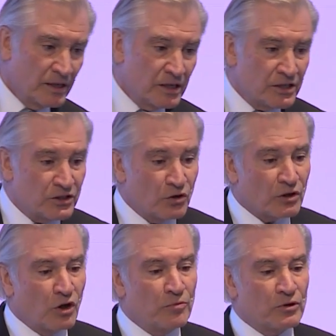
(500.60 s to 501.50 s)
So
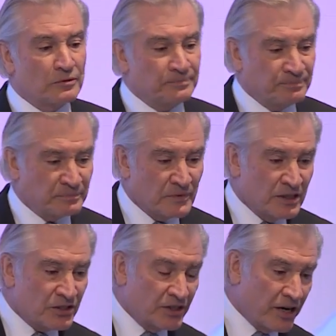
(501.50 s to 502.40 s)
global
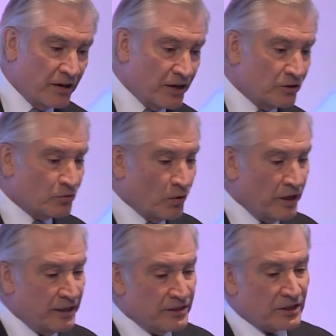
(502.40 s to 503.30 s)
scenarios,
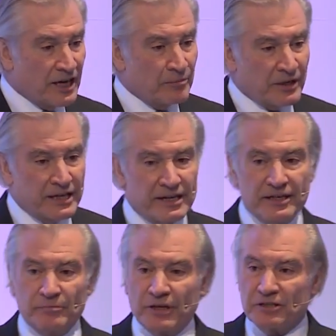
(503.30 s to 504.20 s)
one is complicated
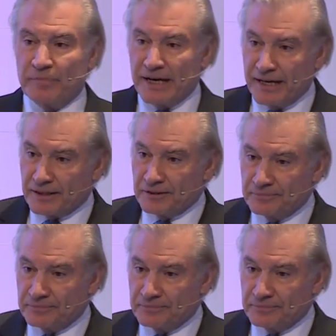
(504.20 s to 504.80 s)
and mixed bag.